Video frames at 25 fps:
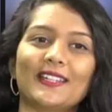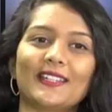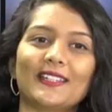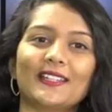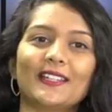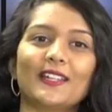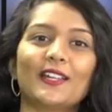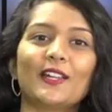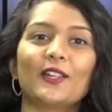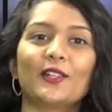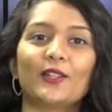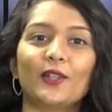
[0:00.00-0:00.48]
in.
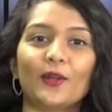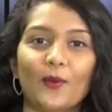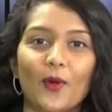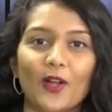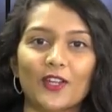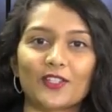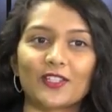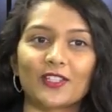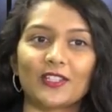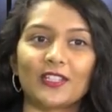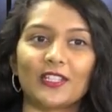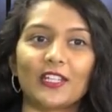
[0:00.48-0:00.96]
You're
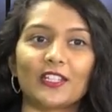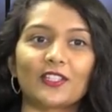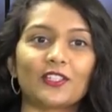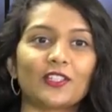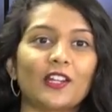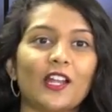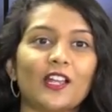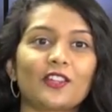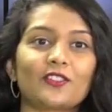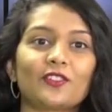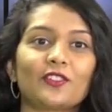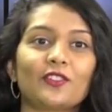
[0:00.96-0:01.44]
watching the
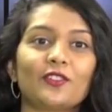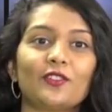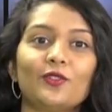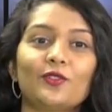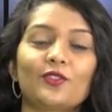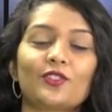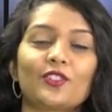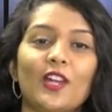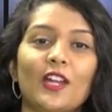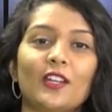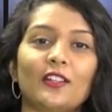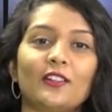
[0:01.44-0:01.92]
International News
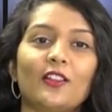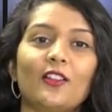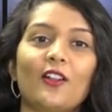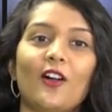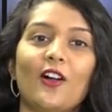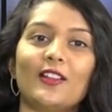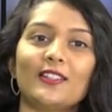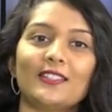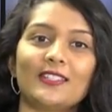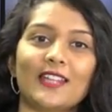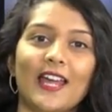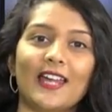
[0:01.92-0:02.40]
Channel
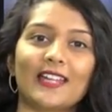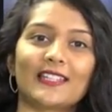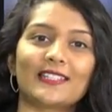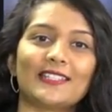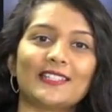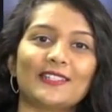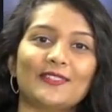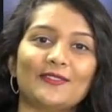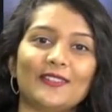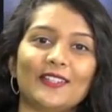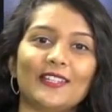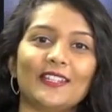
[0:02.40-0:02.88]
on TAG
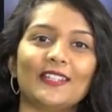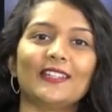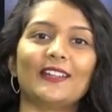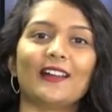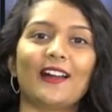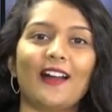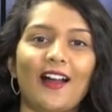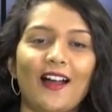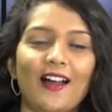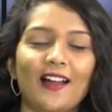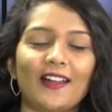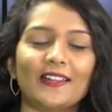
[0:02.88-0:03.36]
TV.
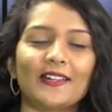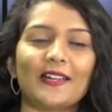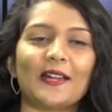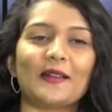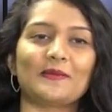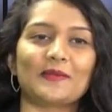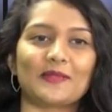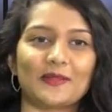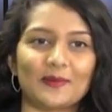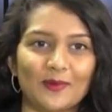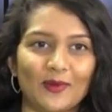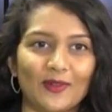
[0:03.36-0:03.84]
I am
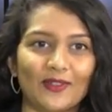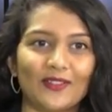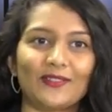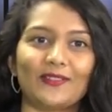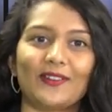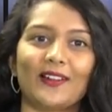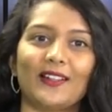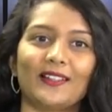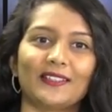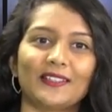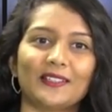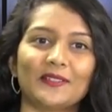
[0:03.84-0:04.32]
Simoni
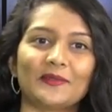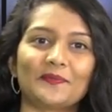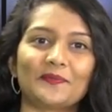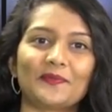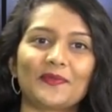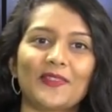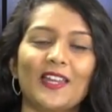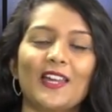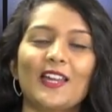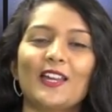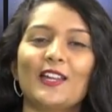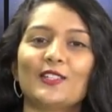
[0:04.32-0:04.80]
Vani.
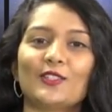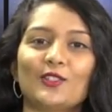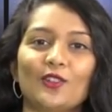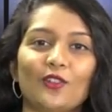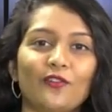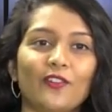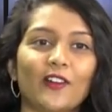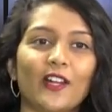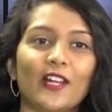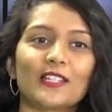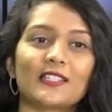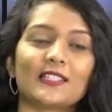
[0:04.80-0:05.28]
Don't
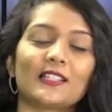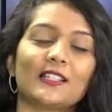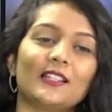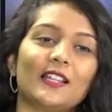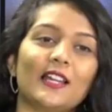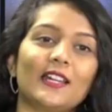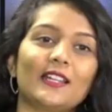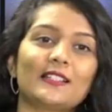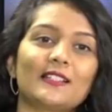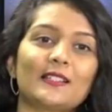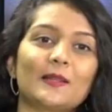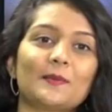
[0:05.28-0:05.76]
forget to
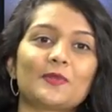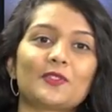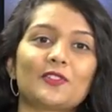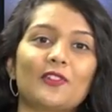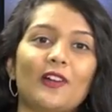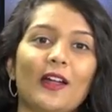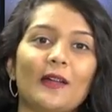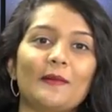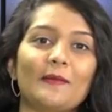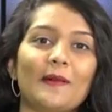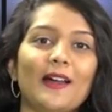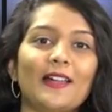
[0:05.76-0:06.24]
like,
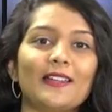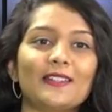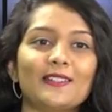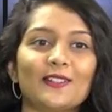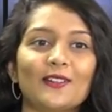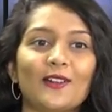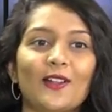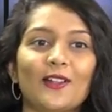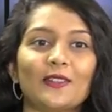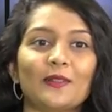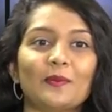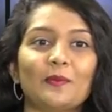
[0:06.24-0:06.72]
subscribe, and turn
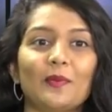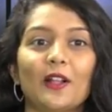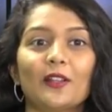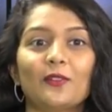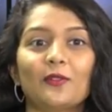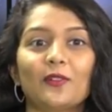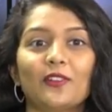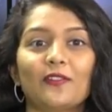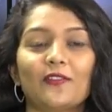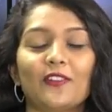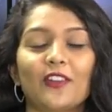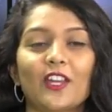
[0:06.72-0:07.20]
on the bell
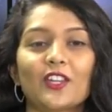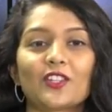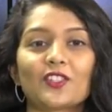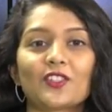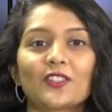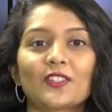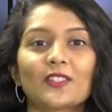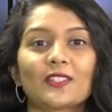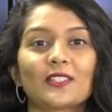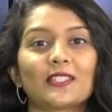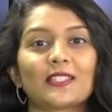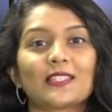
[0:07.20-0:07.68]

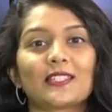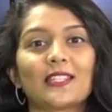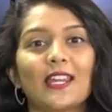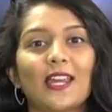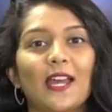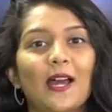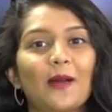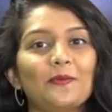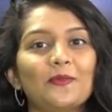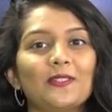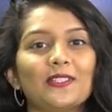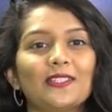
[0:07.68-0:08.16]
notifications to stay
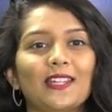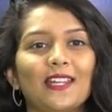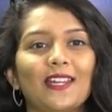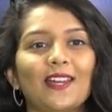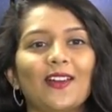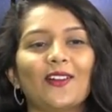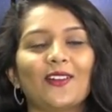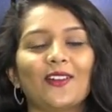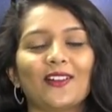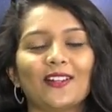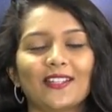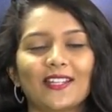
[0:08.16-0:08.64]
up to date
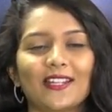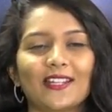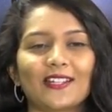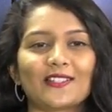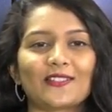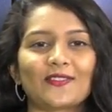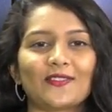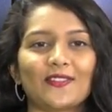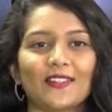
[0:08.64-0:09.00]
on our latest